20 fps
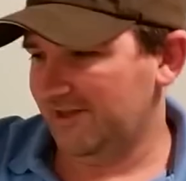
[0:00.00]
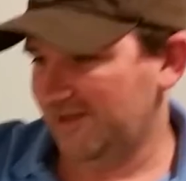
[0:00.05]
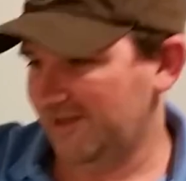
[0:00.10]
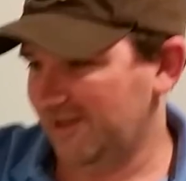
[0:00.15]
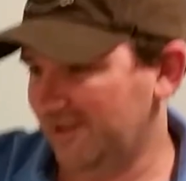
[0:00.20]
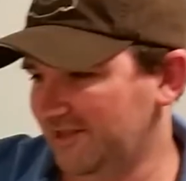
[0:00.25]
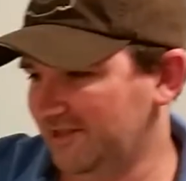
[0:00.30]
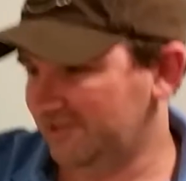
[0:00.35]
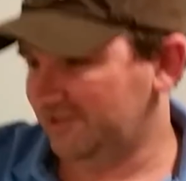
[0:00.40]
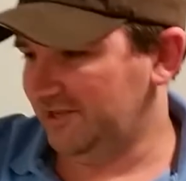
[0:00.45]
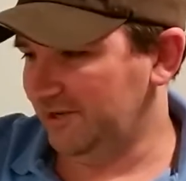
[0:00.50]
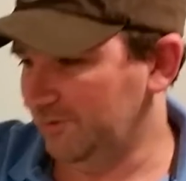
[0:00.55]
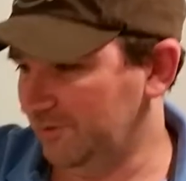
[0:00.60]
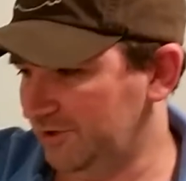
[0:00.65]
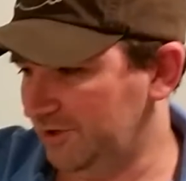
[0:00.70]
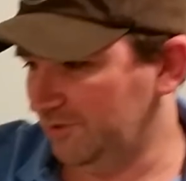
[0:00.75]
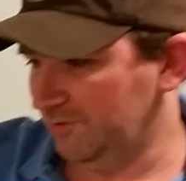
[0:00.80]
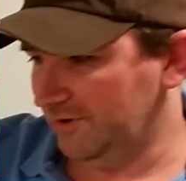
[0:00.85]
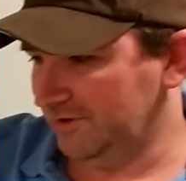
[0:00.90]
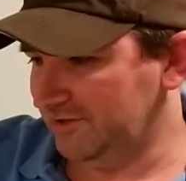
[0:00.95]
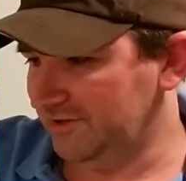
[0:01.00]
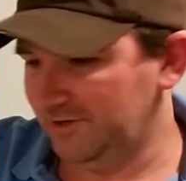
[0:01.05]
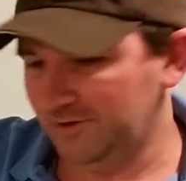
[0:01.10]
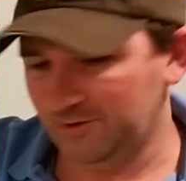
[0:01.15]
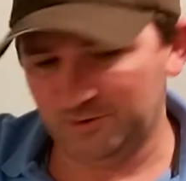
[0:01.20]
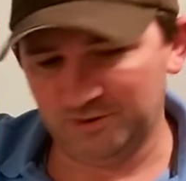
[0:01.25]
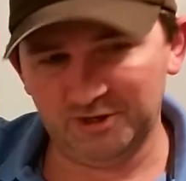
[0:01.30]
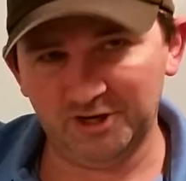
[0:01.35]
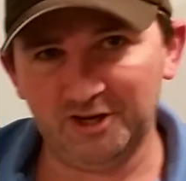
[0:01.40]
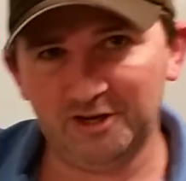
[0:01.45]
Let's see what she wants to
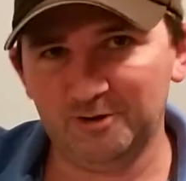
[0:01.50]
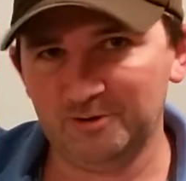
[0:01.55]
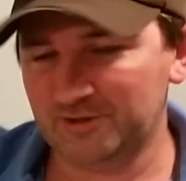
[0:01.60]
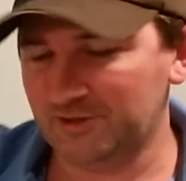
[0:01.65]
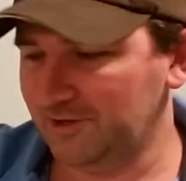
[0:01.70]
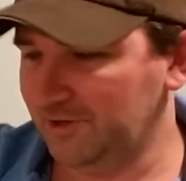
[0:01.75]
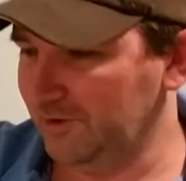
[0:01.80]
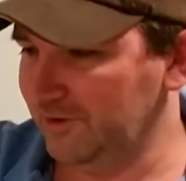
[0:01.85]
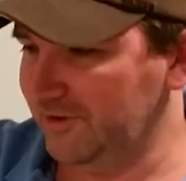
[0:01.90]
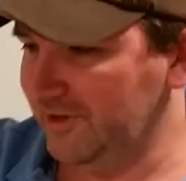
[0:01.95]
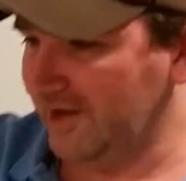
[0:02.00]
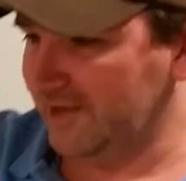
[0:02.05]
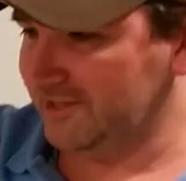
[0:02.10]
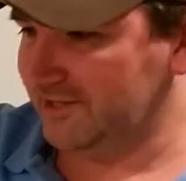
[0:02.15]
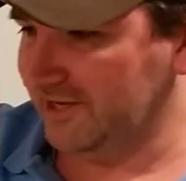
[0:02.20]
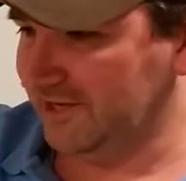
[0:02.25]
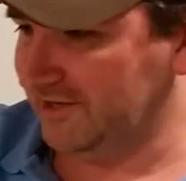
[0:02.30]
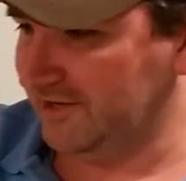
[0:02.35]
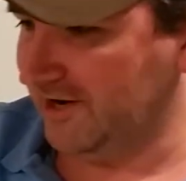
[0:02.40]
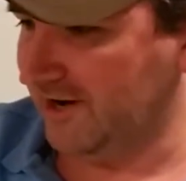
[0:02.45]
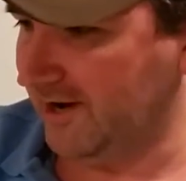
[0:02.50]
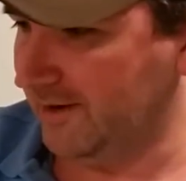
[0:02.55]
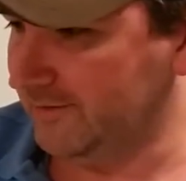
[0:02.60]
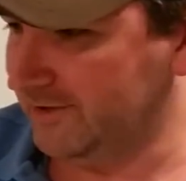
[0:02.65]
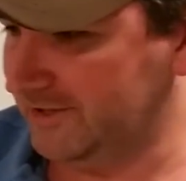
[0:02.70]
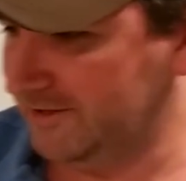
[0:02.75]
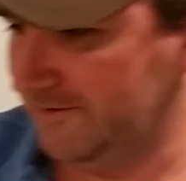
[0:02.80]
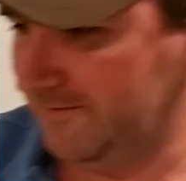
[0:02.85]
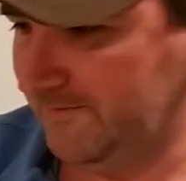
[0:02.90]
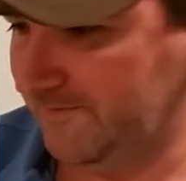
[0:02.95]
do. She goes a little nuts at
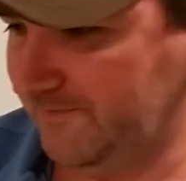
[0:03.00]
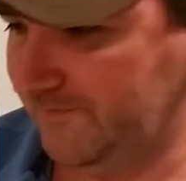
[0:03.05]
times.